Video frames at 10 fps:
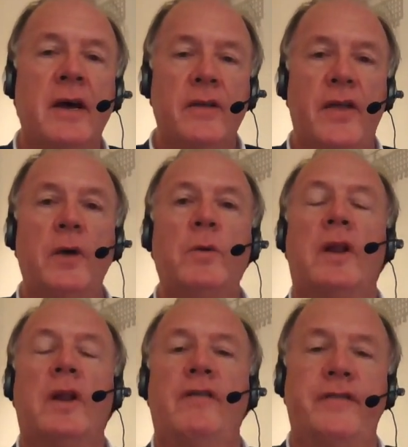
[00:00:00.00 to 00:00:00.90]
They will
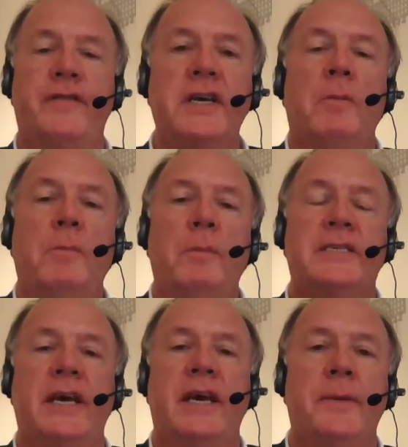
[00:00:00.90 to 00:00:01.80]
have a physical
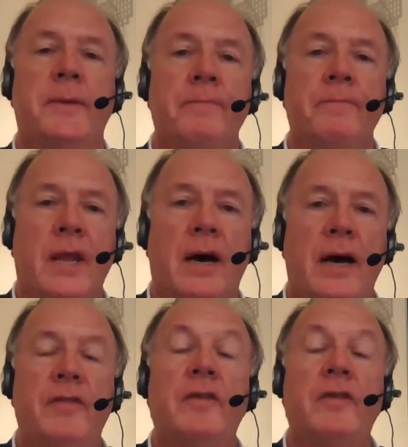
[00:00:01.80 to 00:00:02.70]
meeting
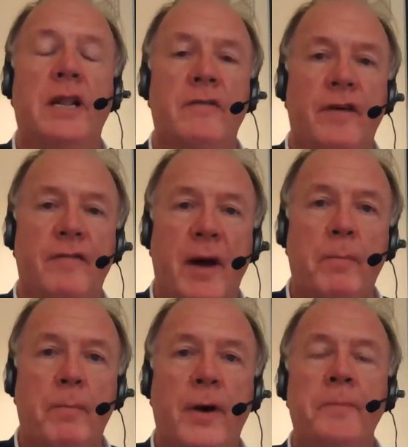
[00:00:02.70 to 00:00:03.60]
in the middle of
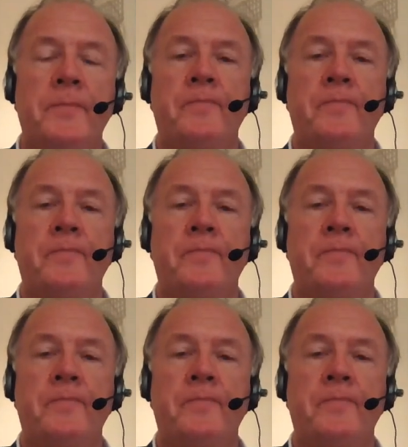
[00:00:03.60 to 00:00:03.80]
November,